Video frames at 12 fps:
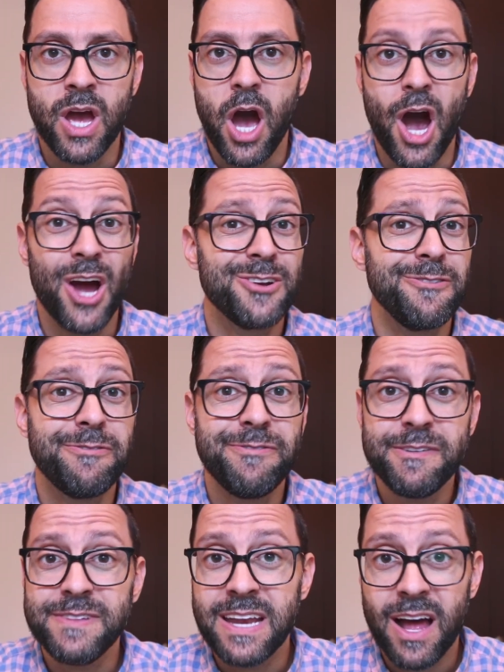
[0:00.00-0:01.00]

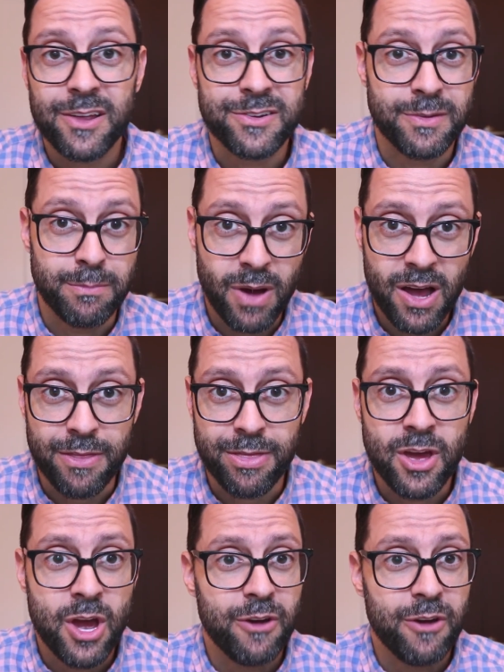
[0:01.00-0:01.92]
$150 a month